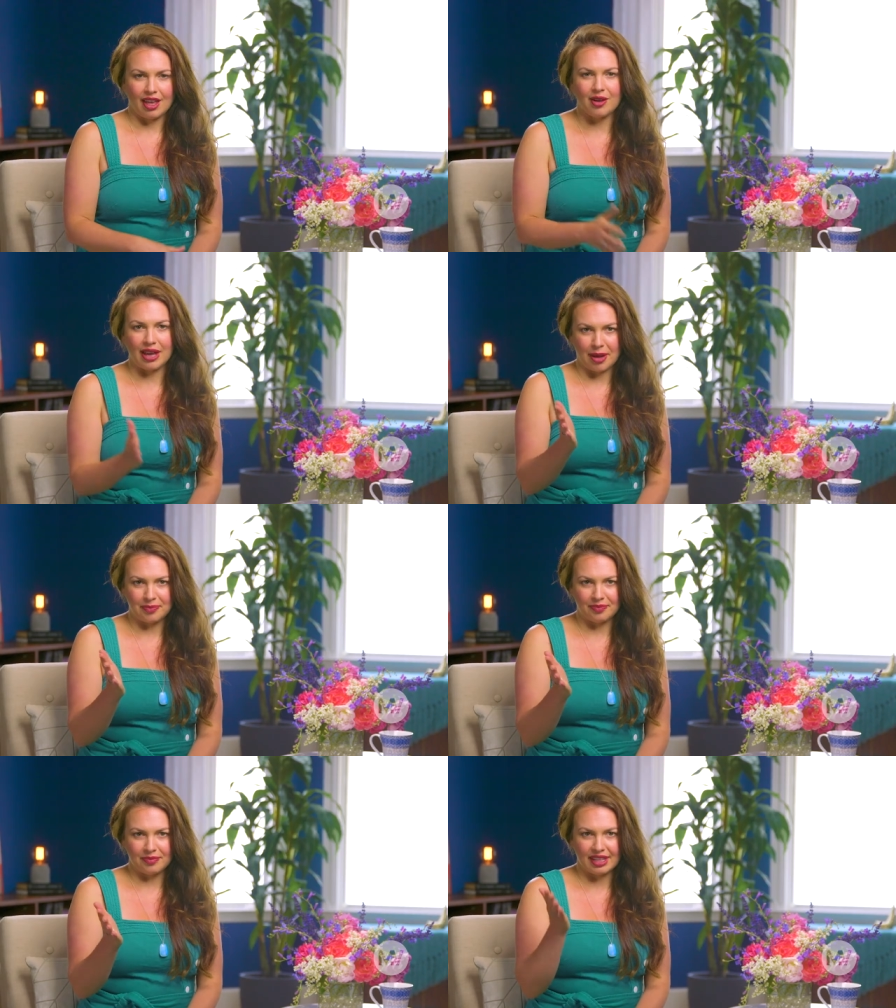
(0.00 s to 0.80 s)
Okay,
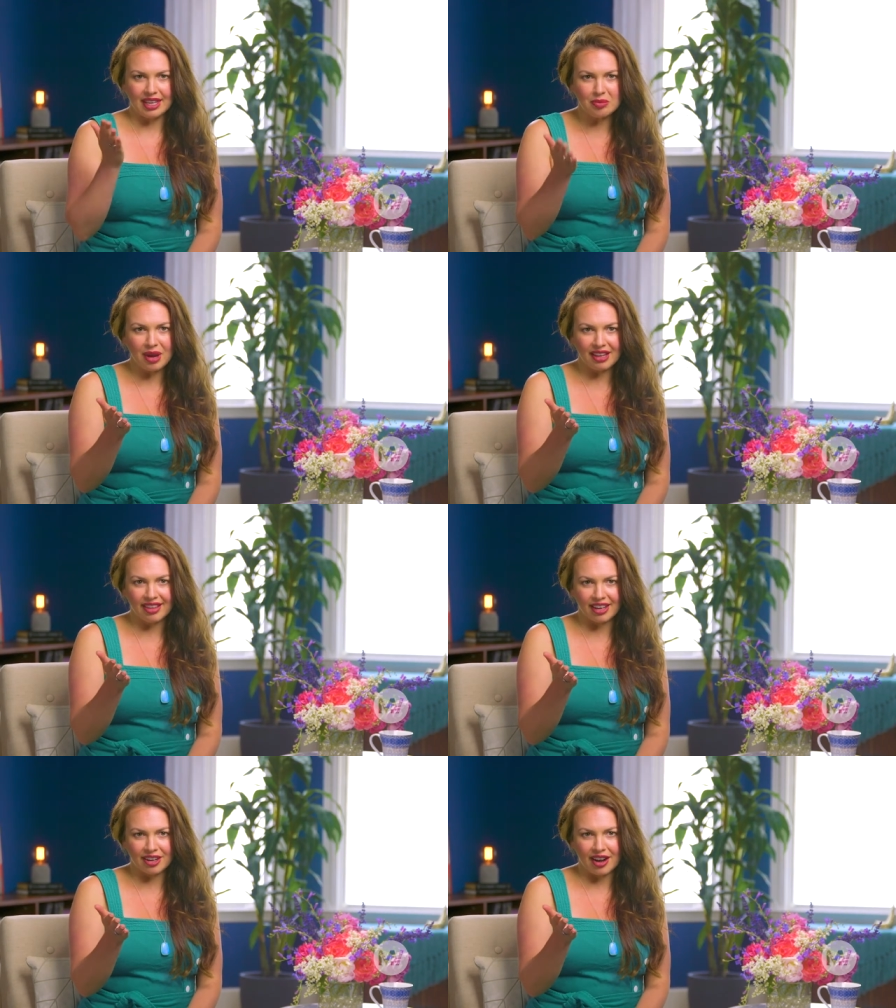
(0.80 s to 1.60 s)
in my
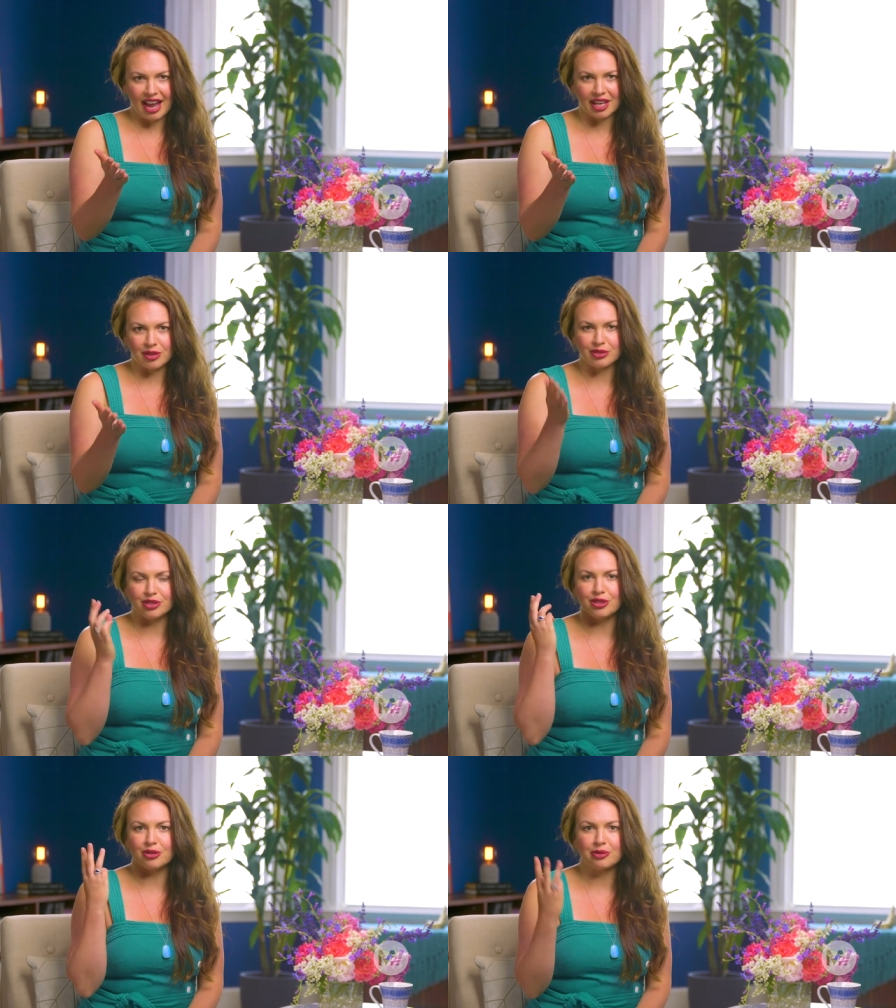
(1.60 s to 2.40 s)
letter, I
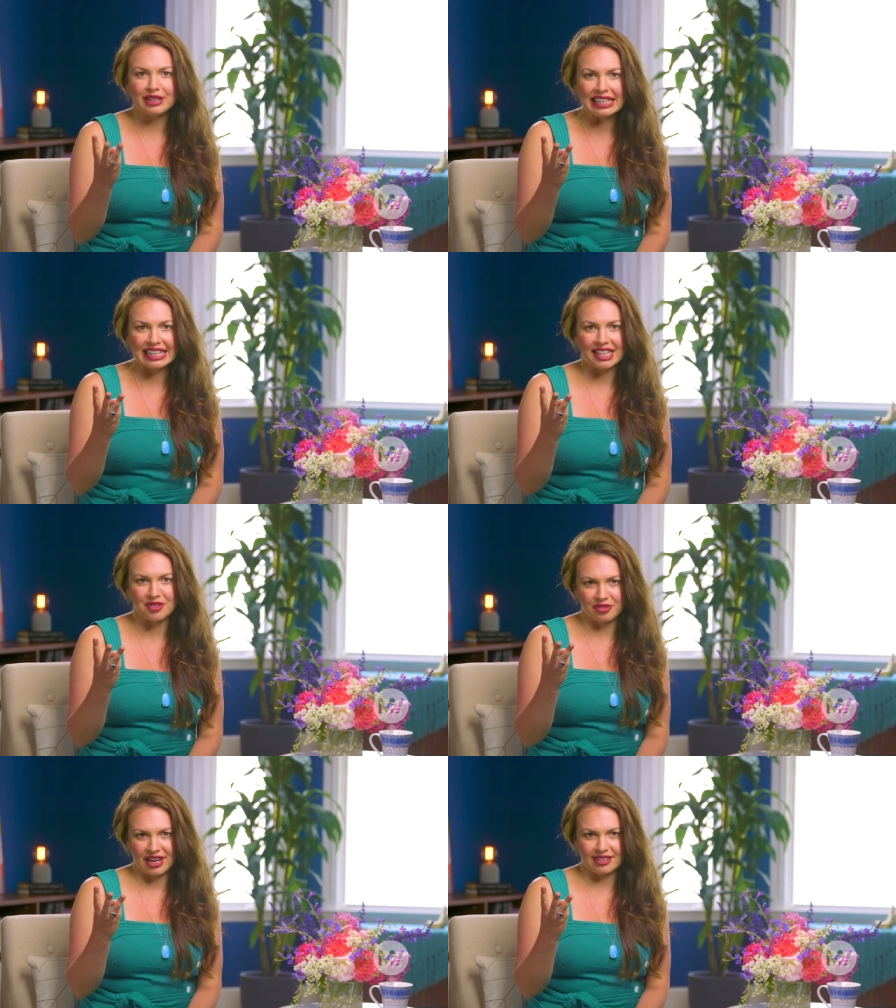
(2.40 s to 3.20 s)
used 3 key
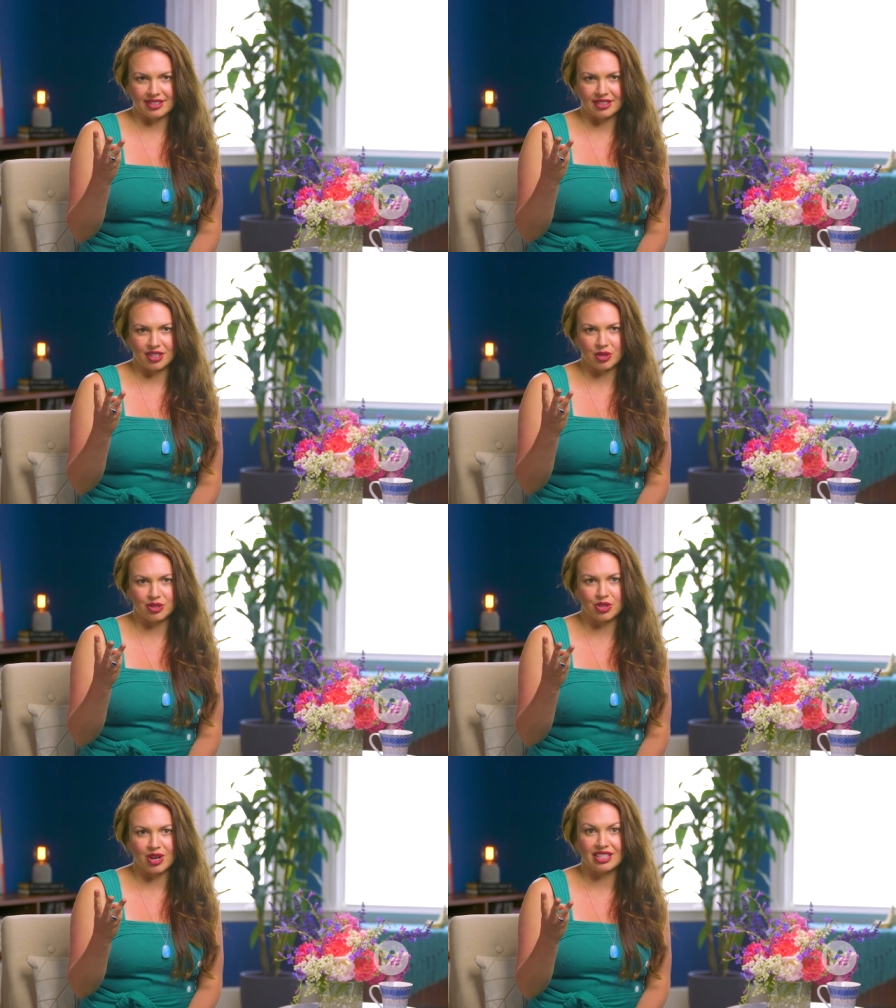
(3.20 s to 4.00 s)
phrases to
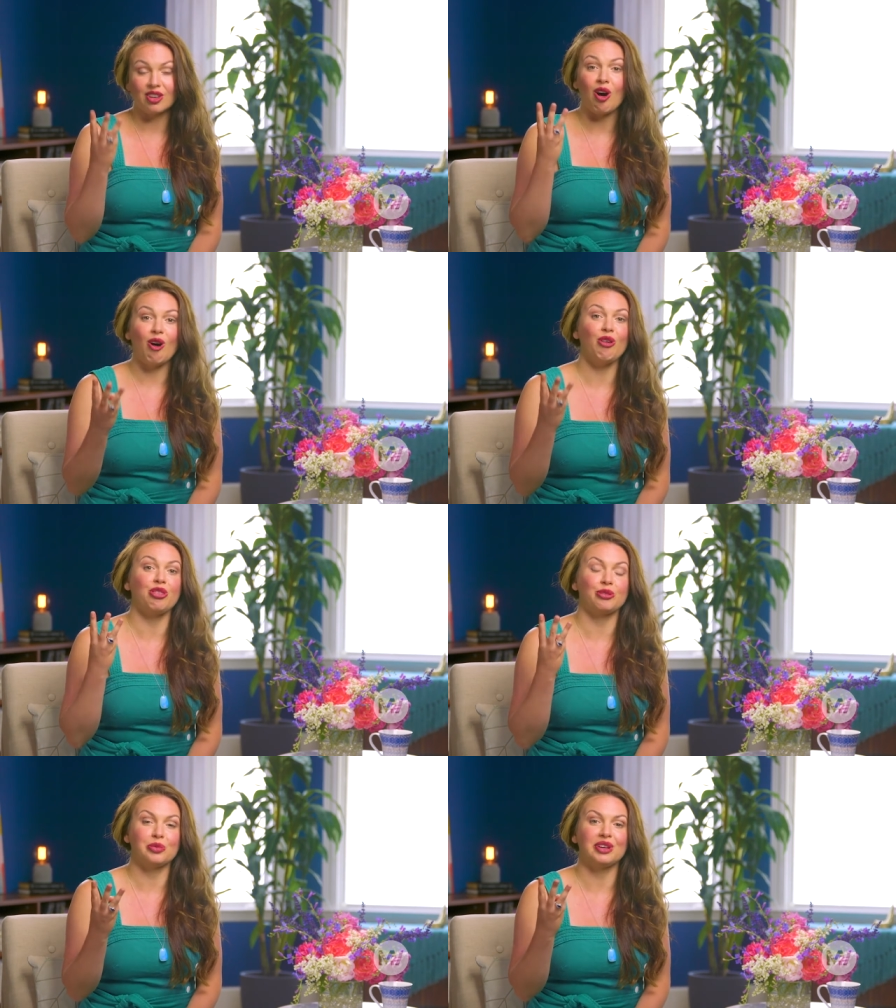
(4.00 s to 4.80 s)
address all
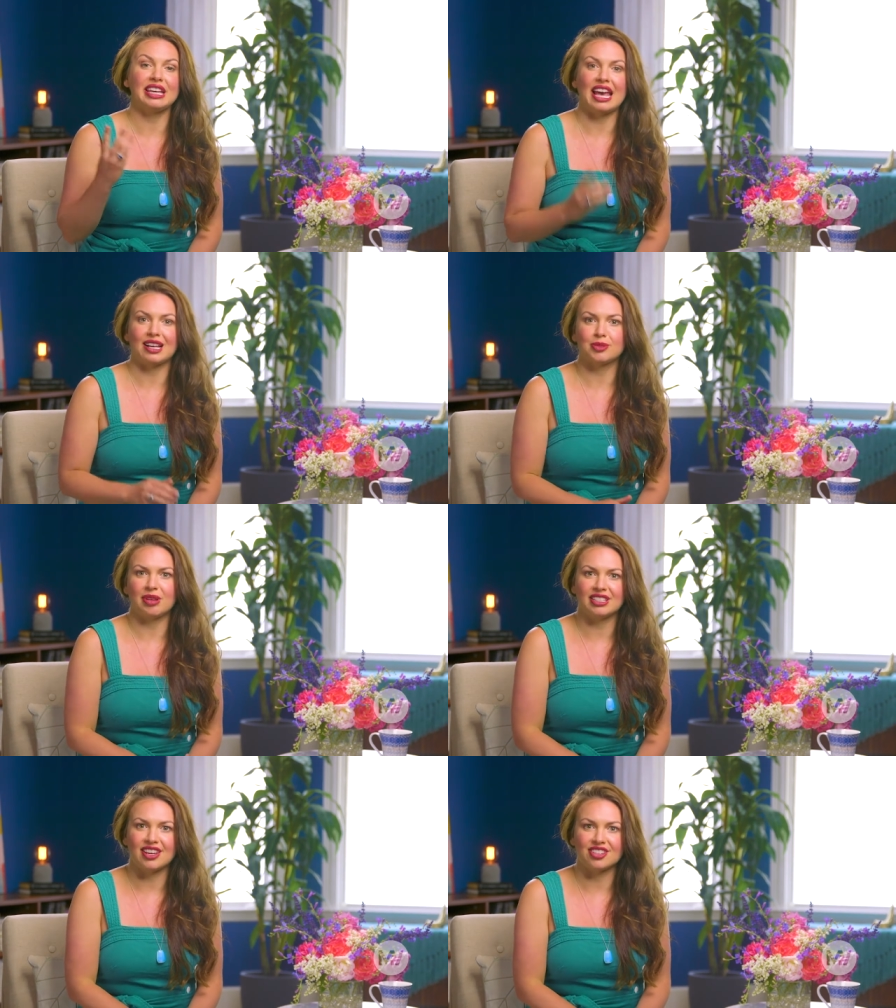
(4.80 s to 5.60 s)
3
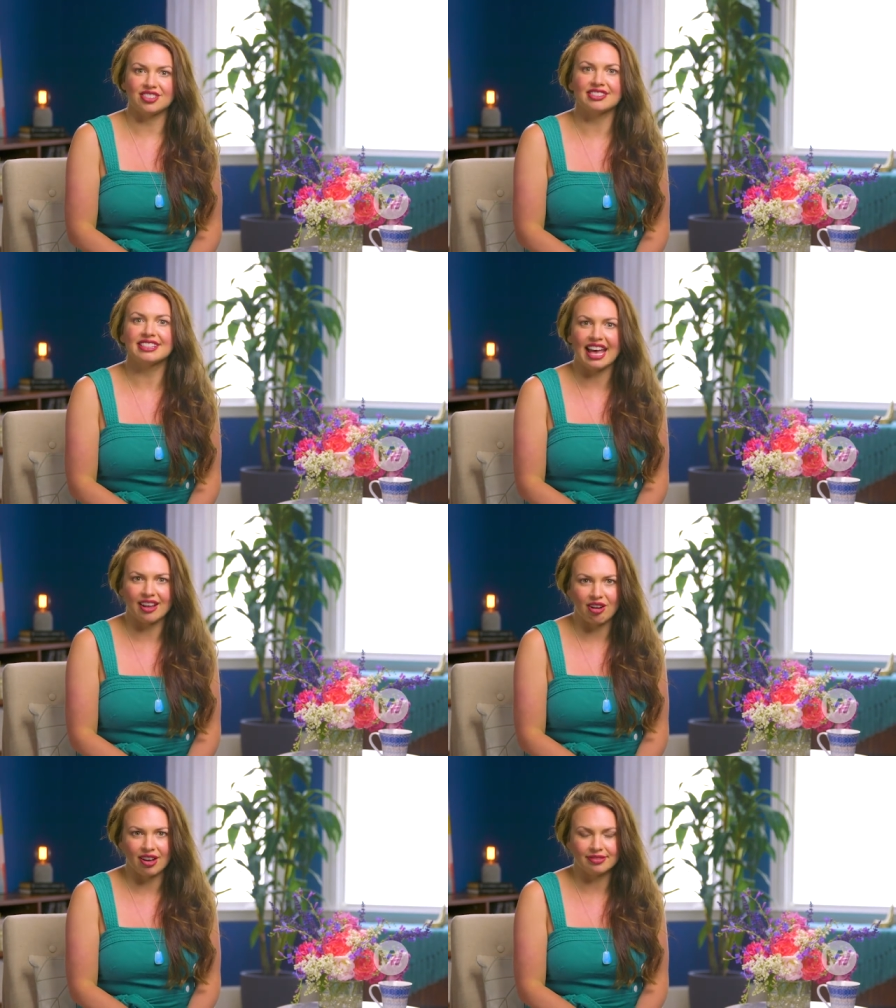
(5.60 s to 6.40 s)
expectations head
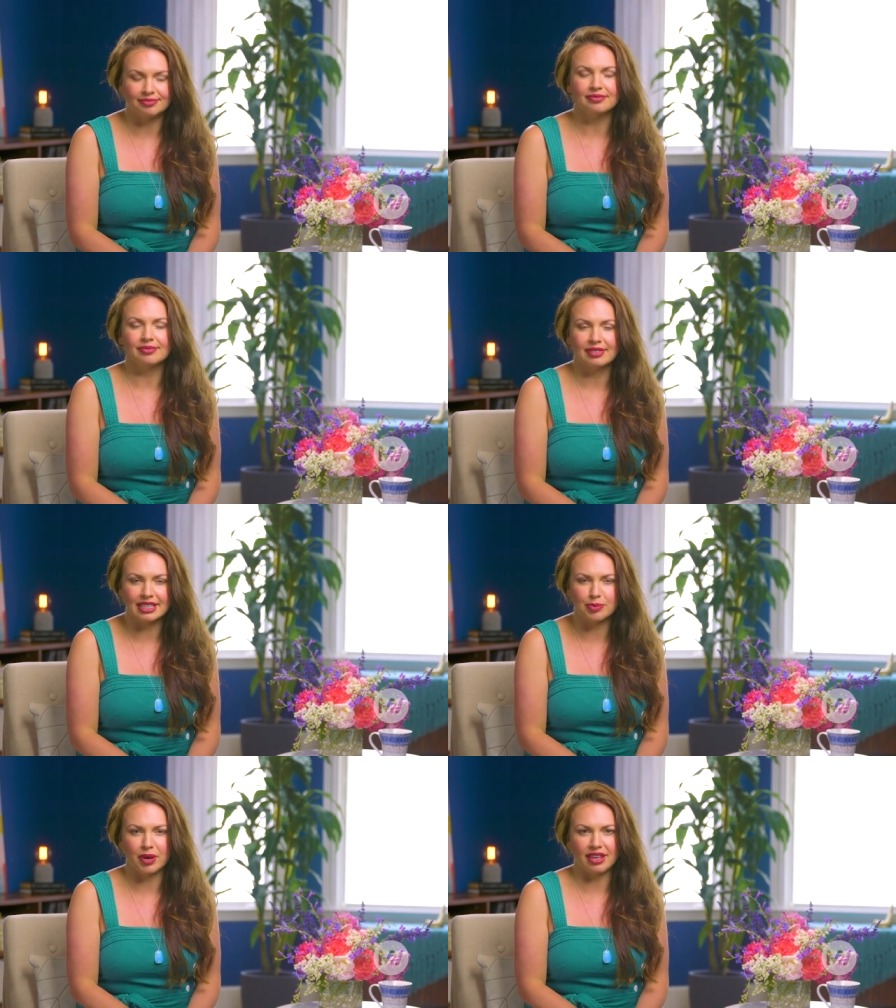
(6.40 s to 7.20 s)
on.
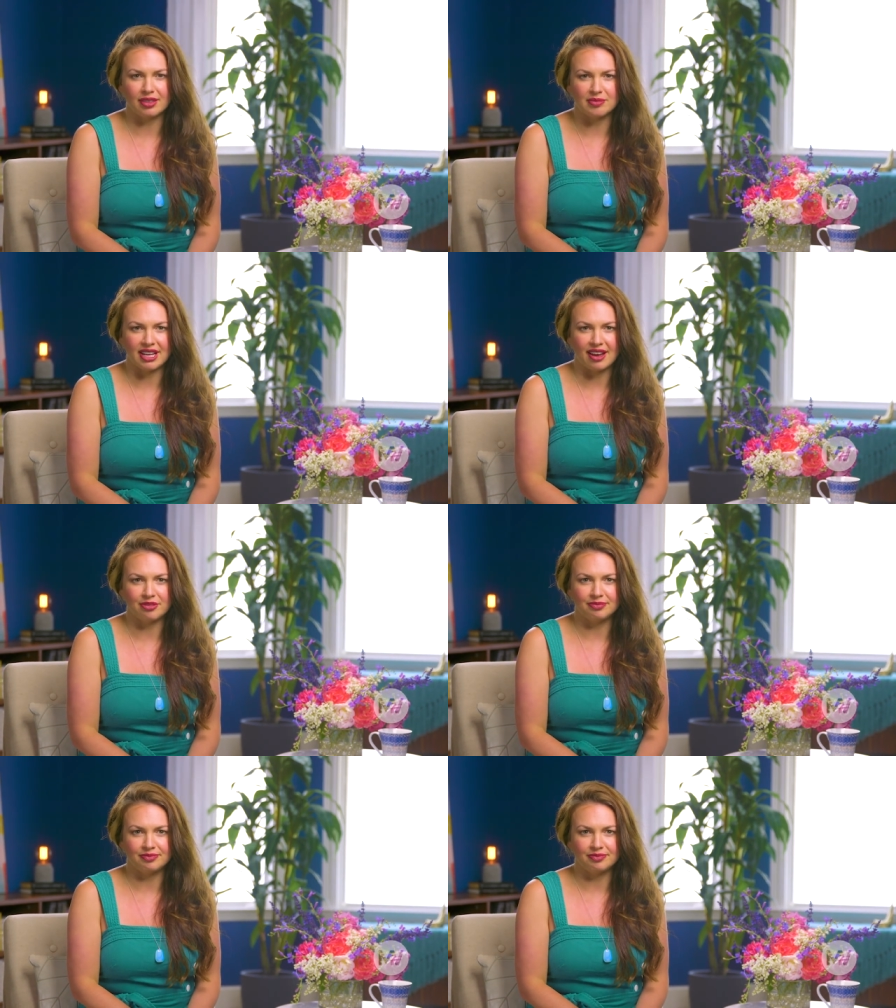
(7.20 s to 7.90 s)
Let's break them down.